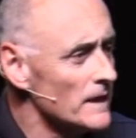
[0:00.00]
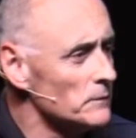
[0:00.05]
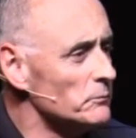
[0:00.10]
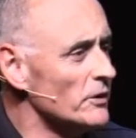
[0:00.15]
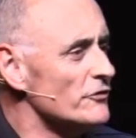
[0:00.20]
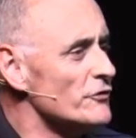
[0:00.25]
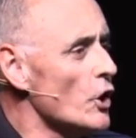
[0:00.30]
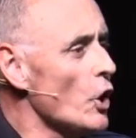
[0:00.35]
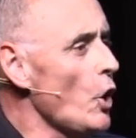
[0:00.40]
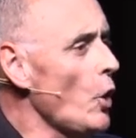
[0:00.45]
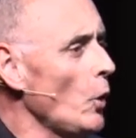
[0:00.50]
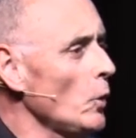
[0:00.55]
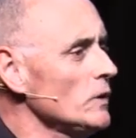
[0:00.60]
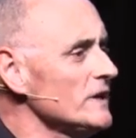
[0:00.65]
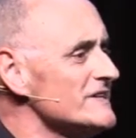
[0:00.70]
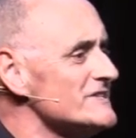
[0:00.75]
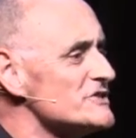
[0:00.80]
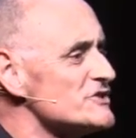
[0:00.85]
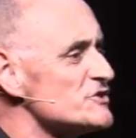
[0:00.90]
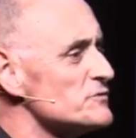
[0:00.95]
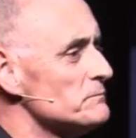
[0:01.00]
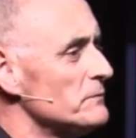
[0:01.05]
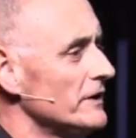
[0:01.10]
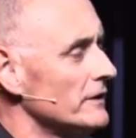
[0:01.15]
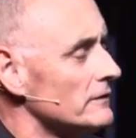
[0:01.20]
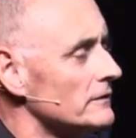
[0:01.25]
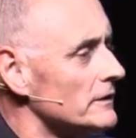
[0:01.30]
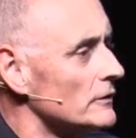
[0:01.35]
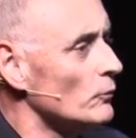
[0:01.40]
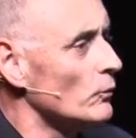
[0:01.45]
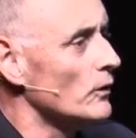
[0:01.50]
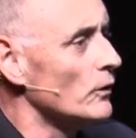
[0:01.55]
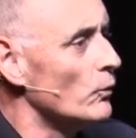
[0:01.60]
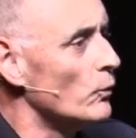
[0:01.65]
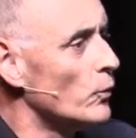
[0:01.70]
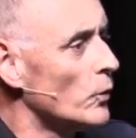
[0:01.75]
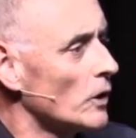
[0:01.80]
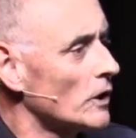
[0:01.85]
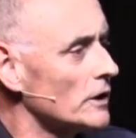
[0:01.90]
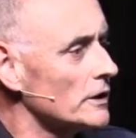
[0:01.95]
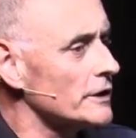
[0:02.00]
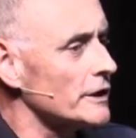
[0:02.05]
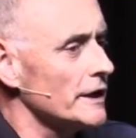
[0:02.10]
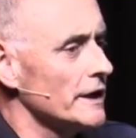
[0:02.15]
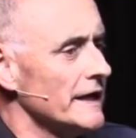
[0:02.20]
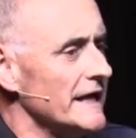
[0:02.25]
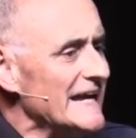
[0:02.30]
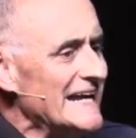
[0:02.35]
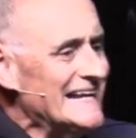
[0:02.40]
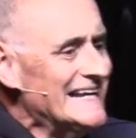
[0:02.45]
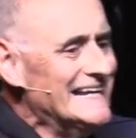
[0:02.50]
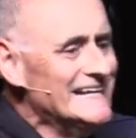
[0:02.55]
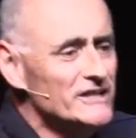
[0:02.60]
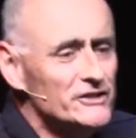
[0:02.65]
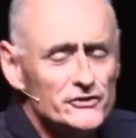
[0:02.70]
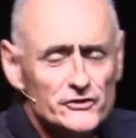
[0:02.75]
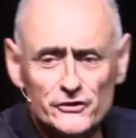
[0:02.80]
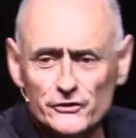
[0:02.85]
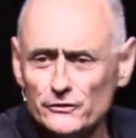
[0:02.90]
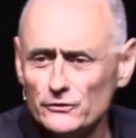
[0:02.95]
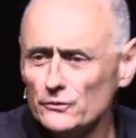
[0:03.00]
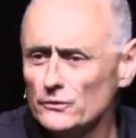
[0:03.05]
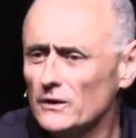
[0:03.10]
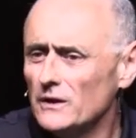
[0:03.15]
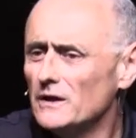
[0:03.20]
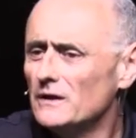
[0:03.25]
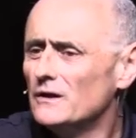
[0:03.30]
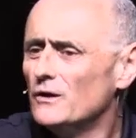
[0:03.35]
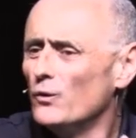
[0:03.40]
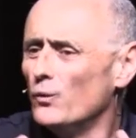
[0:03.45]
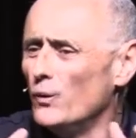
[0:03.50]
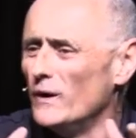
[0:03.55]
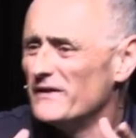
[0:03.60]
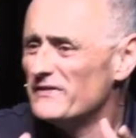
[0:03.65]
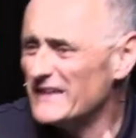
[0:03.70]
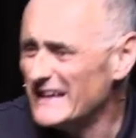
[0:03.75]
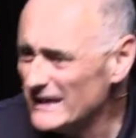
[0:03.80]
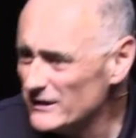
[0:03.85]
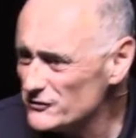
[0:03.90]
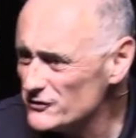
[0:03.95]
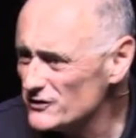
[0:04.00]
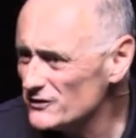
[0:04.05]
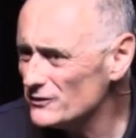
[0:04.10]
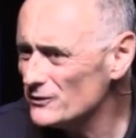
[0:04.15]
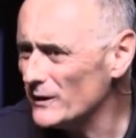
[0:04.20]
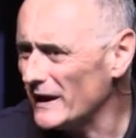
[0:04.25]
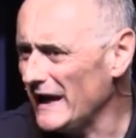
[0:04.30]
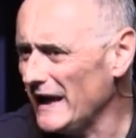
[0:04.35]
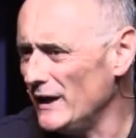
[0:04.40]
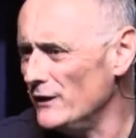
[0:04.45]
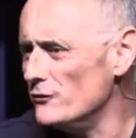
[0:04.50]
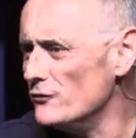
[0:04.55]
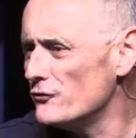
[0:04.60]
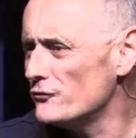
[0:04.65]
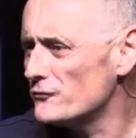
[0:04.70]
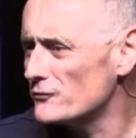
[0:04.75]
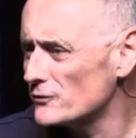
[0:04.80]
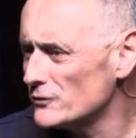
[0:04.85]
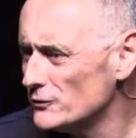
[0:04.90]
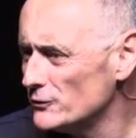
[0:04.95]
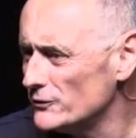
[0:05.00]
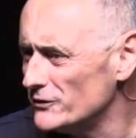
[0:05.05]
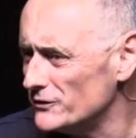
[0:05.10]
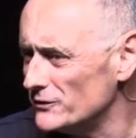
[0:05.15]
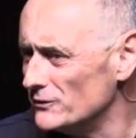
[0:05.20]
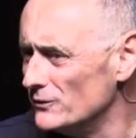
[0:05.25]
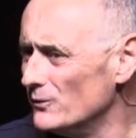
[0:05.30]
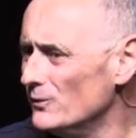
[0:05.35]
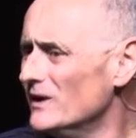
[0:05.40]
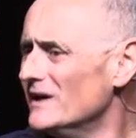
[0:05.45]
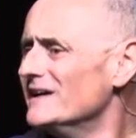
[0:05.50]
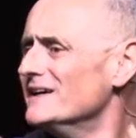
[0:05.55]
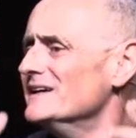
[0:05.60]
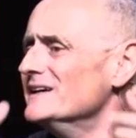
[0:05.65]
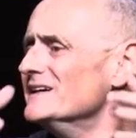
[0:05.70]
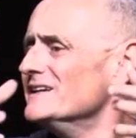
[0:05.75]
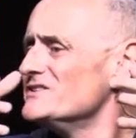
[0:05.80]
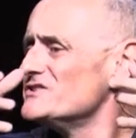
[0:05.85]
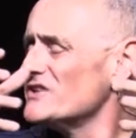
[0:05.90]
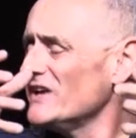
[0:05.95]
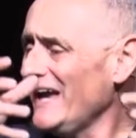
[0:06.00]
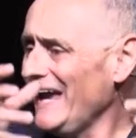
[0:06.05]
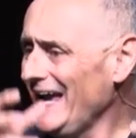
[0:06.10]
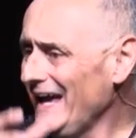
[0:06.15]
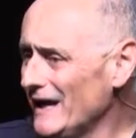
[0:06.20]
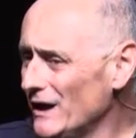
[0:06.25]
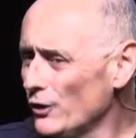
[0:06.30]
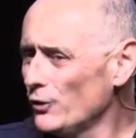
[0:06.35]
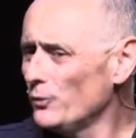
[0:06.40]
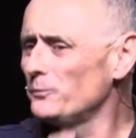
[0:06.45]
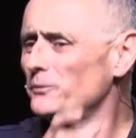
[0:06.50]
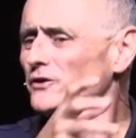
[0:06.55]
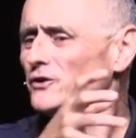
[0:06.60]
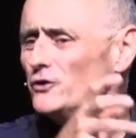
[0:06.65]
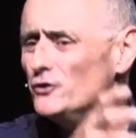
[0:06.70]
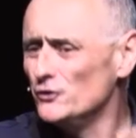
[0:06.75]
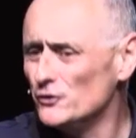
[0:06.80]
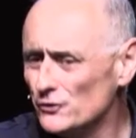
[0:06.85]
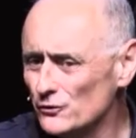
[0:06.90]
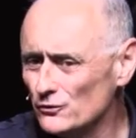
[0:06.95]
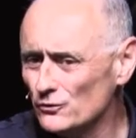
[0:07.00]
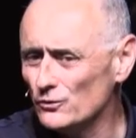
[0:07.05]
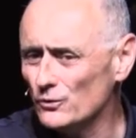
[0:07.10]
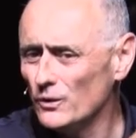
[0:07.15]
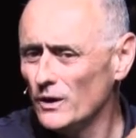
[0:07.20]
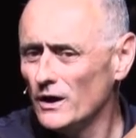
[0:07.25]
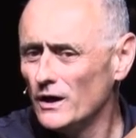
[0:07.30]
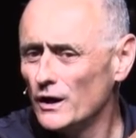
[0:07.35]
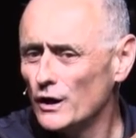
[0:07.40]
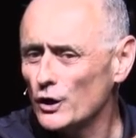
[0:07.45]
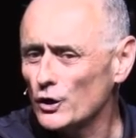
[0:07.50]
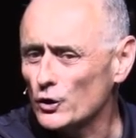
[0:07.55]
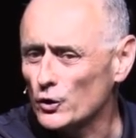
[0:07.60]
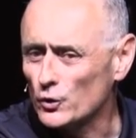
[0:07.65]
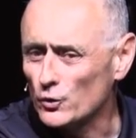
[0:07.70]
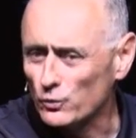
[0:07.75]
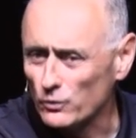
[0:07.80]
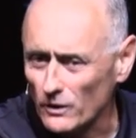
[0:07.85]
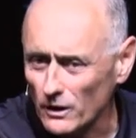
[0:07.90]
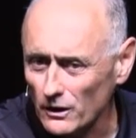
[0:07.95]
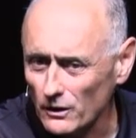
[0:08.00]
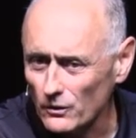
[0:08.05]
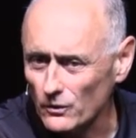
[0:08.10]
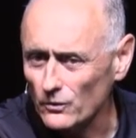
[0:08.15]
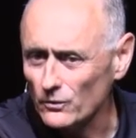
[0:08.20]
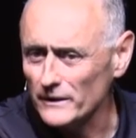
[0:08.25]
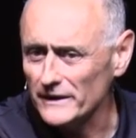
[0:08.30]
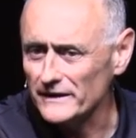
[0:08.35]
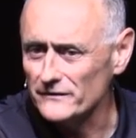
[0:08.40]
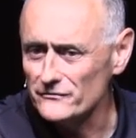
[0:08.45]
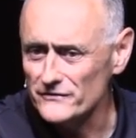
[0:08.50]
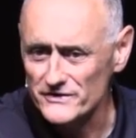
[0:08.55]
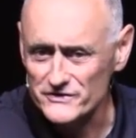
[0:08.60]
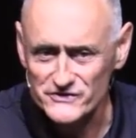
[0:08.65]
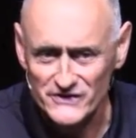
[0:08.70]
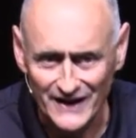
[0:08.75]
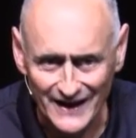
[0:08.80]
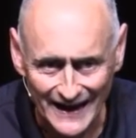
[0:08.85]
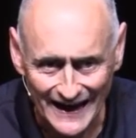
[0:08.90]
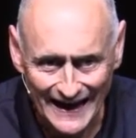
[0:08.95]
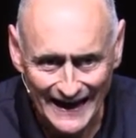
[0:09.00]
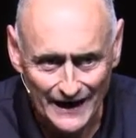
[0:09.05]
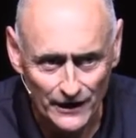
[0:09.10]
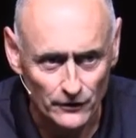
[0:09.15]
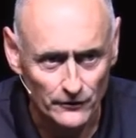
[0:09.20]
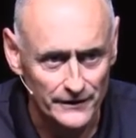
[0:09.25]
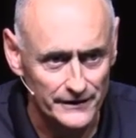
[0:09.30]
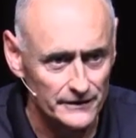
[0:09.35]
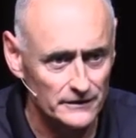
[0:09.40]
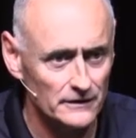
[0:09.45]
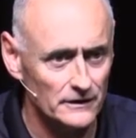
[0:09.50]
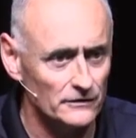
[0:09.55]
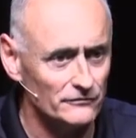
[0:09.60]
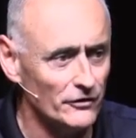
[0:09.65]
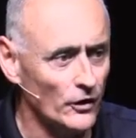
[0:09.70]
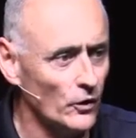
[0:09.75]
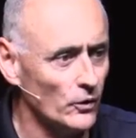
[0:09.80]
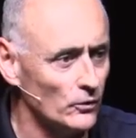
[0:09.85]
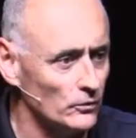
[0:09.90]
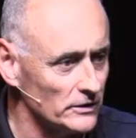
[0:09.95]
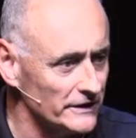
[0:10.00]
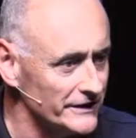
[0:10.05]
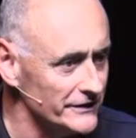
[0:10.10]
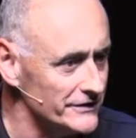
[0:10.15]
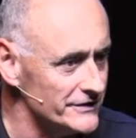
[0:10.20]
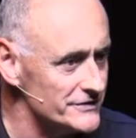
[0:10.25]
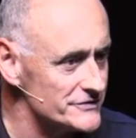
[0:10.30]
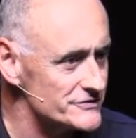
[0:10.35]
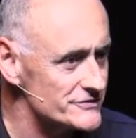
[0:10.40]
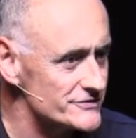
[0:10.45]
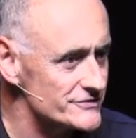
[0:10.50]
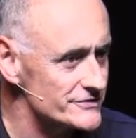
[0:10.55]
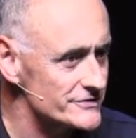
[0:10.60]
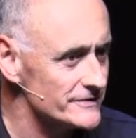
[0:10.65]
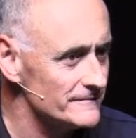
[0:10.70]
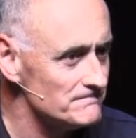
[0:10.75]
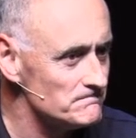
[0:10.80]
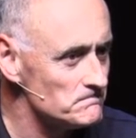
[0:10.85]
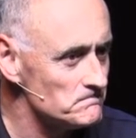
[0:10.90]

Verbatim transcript: But the Holy Spirit will work in you, within you, and through you to help you grow in this area of holiness.